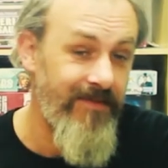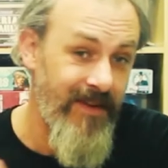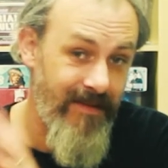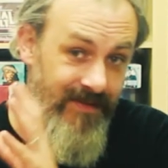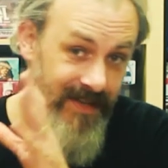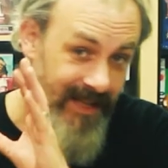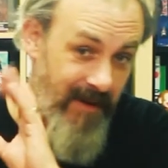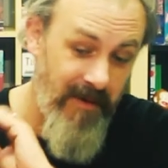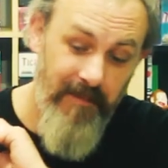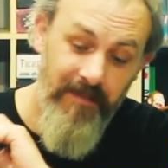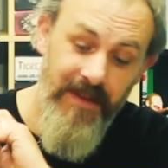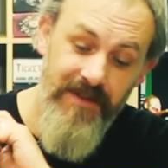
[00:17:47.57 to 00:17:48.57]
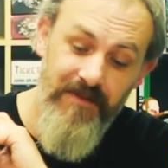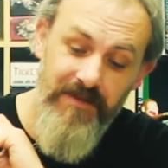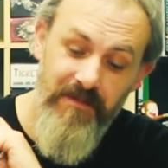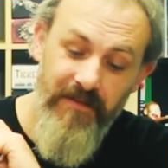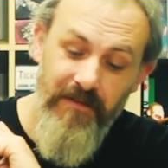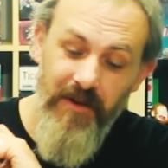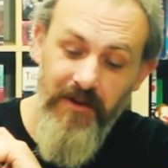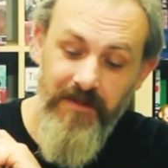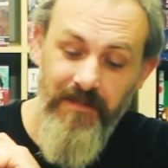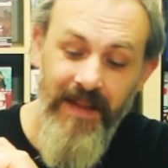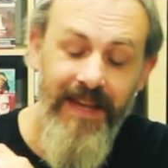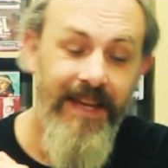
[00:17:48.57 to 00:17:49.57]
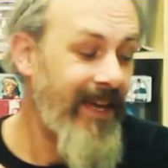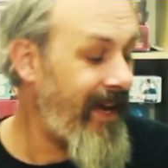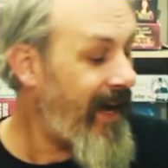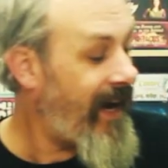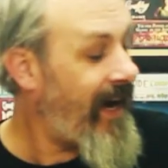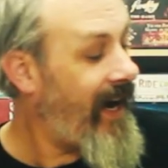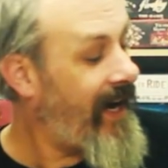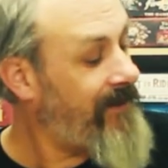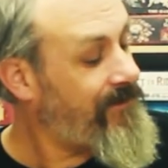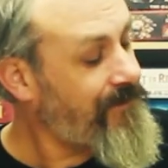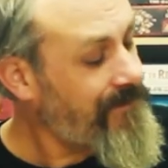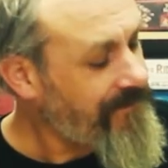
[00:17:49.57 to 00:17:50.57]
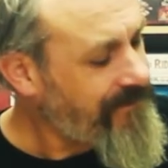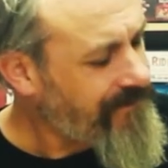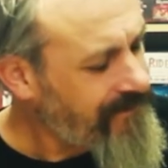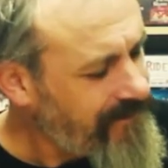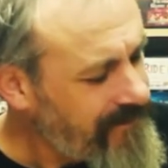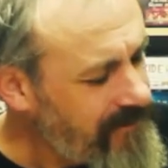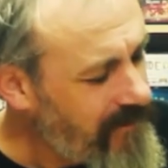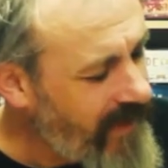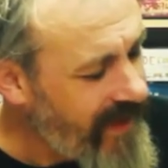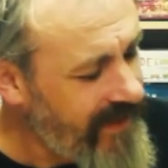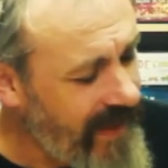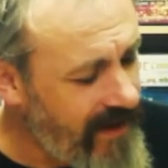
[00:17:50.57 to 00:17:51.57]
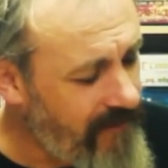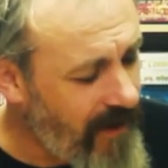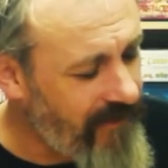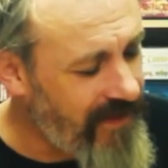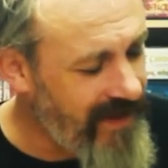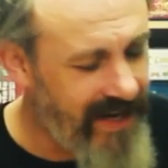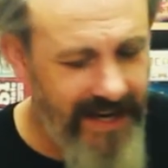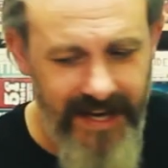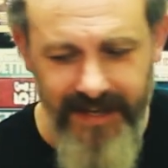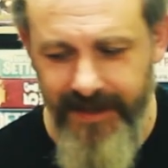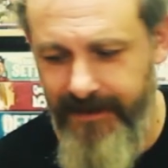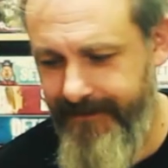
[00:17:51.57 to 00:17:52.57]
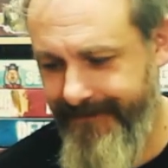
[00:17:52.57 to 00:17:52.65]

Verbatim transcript: If you've never seen that one, it's always worth a watch. Um, then one for the kiddies.